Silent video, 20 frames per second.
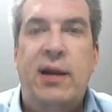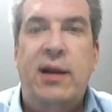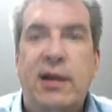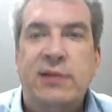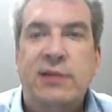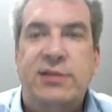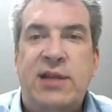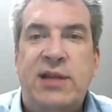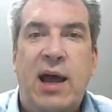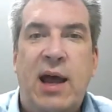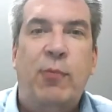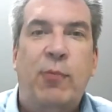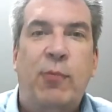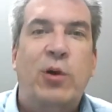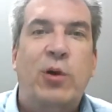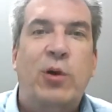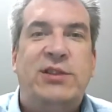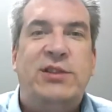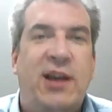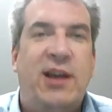is time
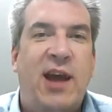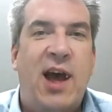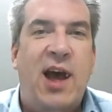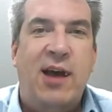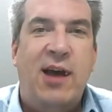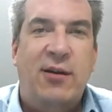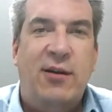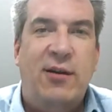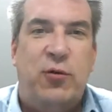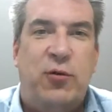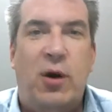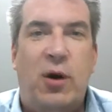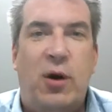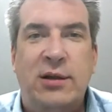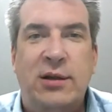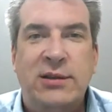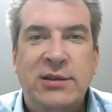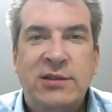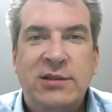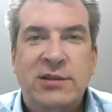once again
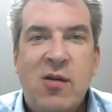for